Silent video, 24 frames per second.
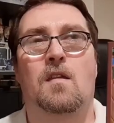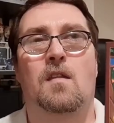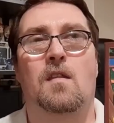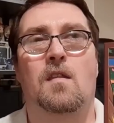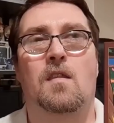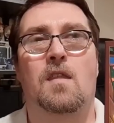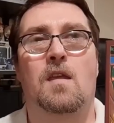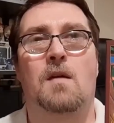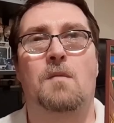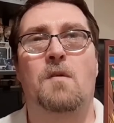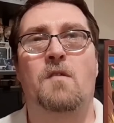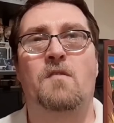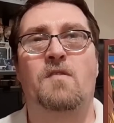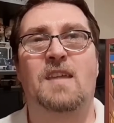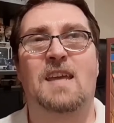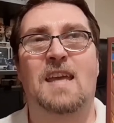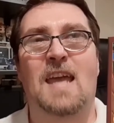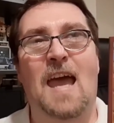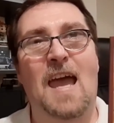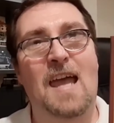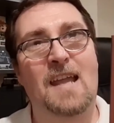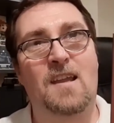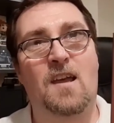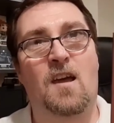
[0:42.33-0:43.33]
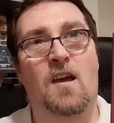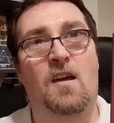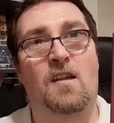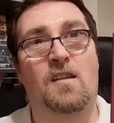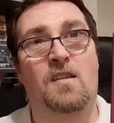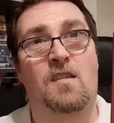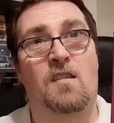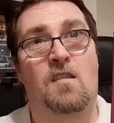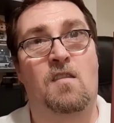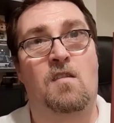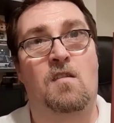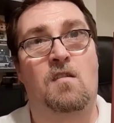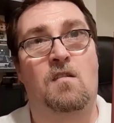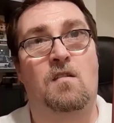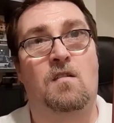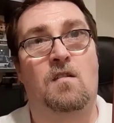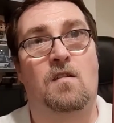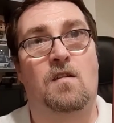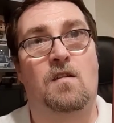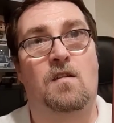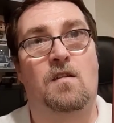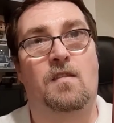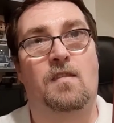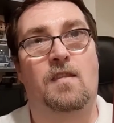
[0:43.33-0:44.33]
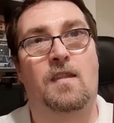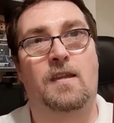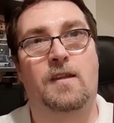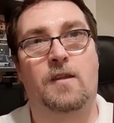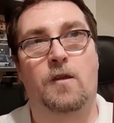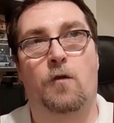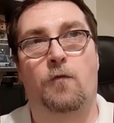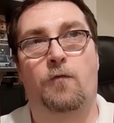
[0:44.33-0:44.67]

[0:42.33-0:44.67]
some of the add-ons that you'll